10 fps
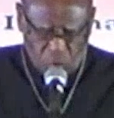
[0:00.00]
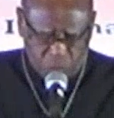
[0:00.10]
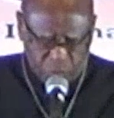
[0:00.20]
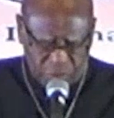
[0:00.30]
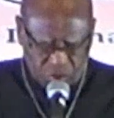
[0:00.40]

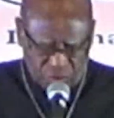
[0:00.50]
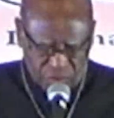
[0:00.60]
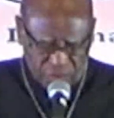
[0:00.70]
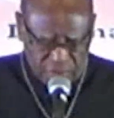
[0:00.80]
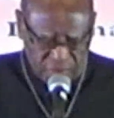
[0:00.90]
preacher
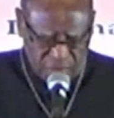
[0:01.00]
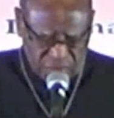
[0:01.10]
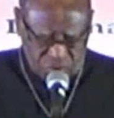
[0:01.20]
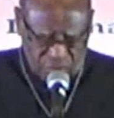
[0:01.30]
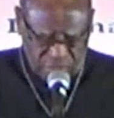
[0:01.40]

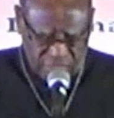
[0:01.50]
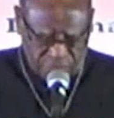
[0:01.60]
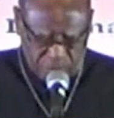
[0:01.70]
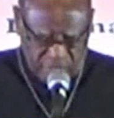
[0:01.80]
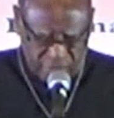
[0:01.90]
is going to get
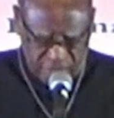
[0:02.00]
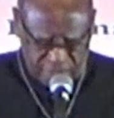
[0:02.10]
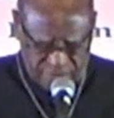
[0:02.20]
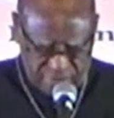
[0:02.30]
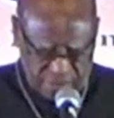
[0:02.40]
from
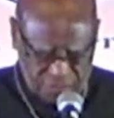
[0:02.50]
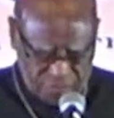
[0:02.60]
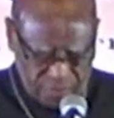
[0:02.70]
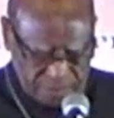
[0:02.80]
underneath this.